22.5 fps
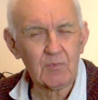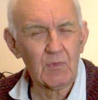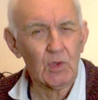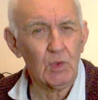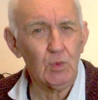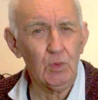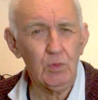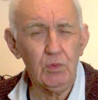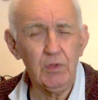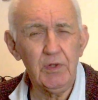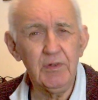
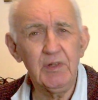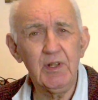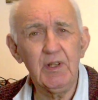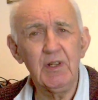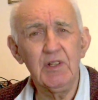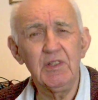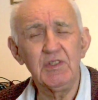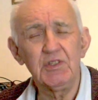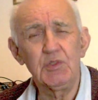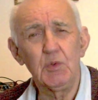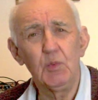All you need
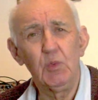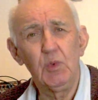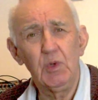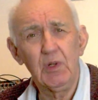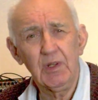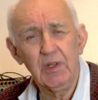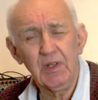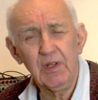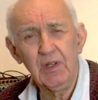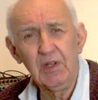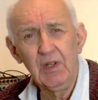is some
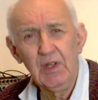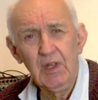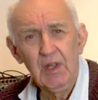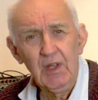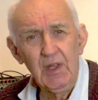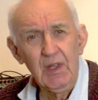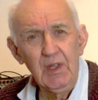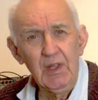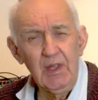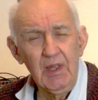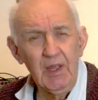wire,
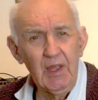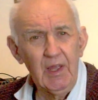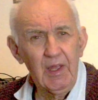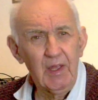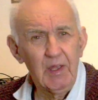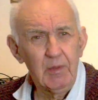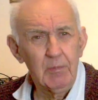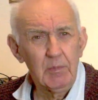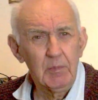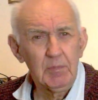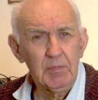
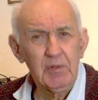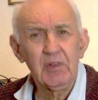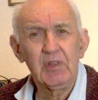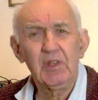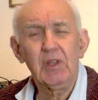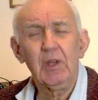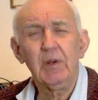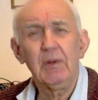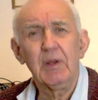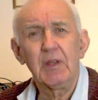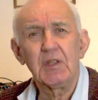bit of
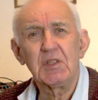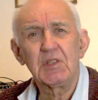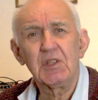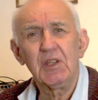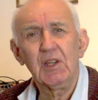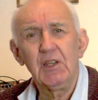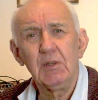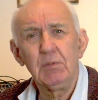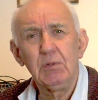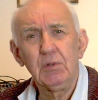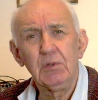coax
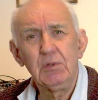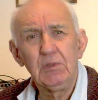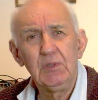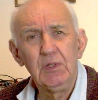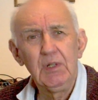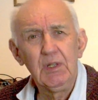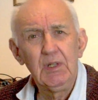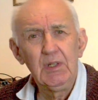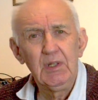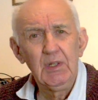cable,